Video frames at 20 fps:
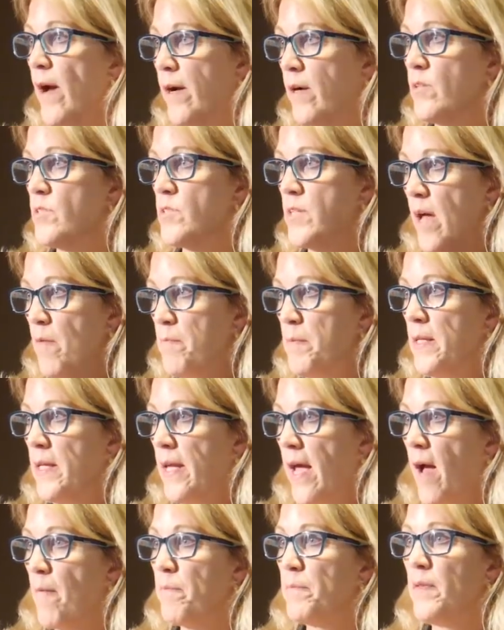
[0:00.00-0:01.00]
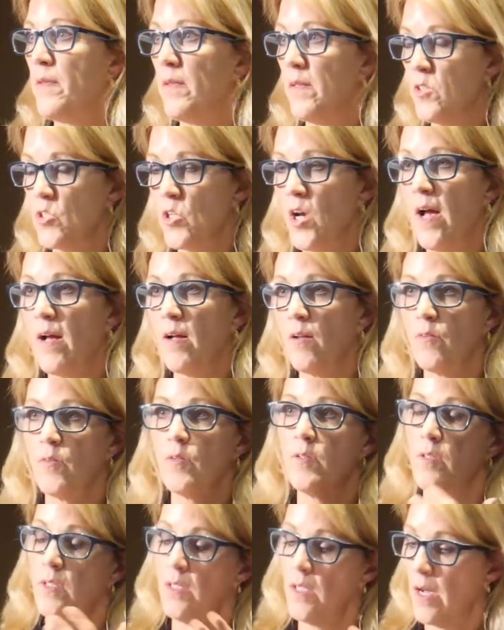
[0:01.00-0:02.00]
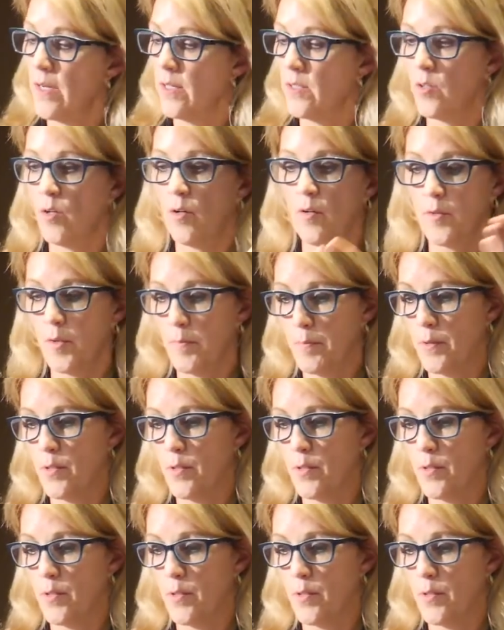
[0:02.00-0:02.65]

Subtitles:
records have been kept, then the child, the young adult, the